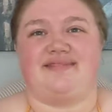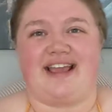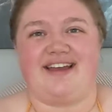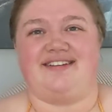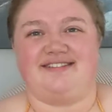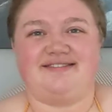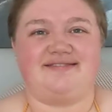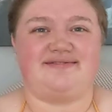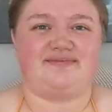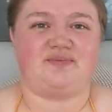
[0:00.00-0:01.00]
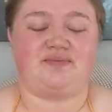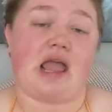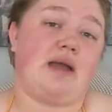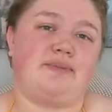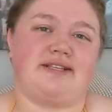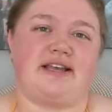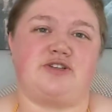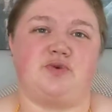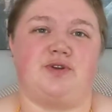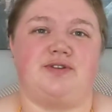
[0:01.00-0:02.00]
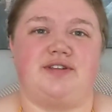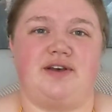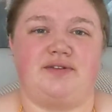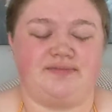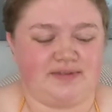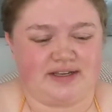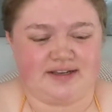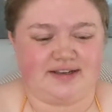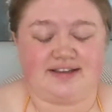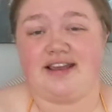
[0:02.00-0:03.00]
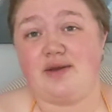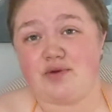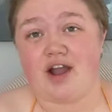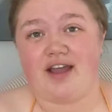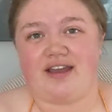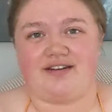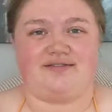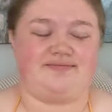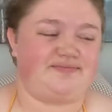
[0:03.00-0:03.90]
Yeah. I'm bisexual, so yay Pride.